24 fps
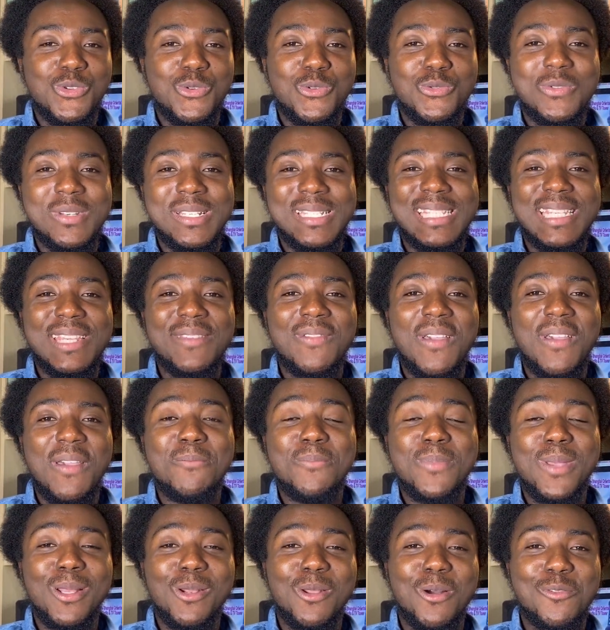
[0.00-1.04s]
receive a
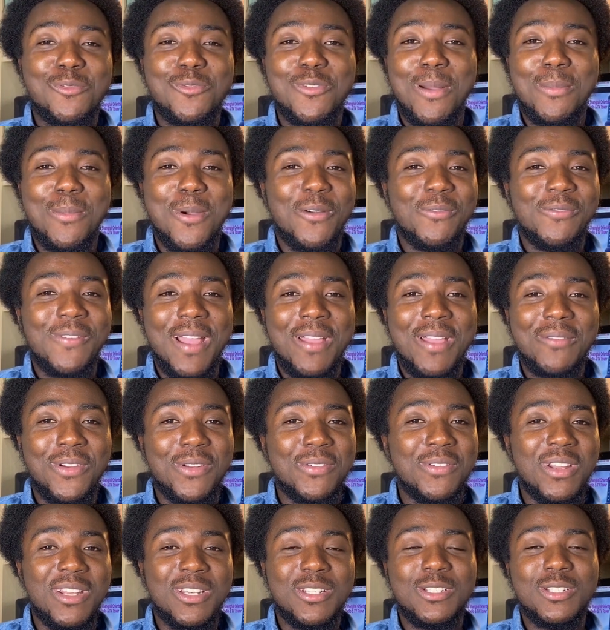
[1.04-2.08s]
bill of about
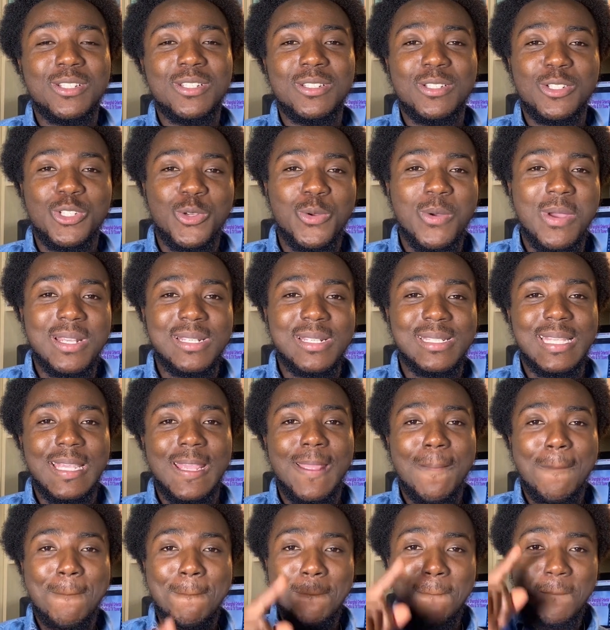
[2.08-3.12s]
500
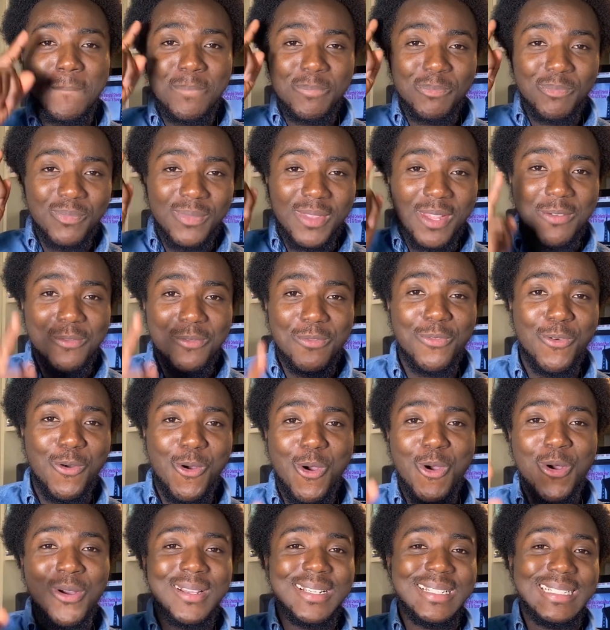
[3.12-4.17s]
USD
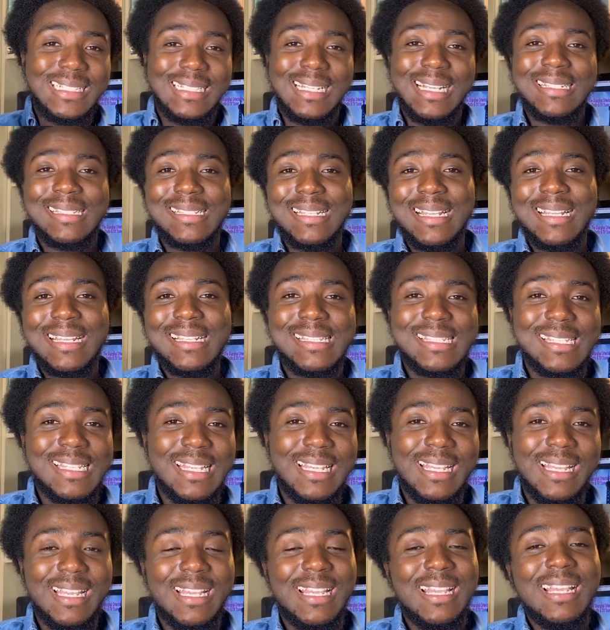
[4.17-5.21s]
for just a
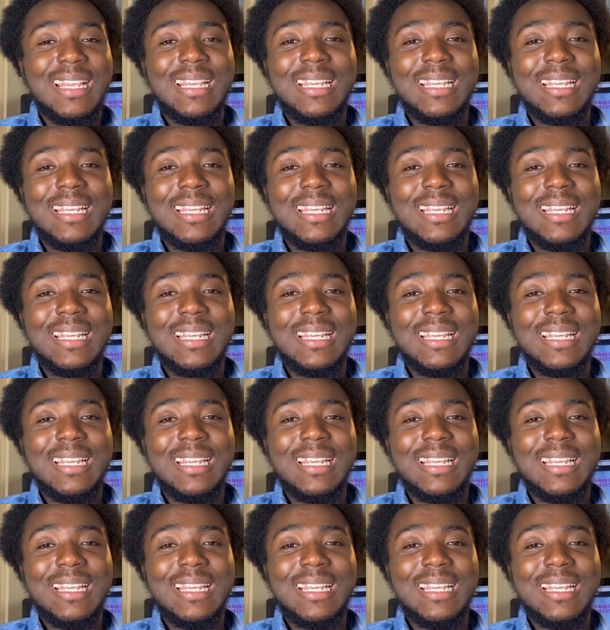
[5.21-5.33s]
tea.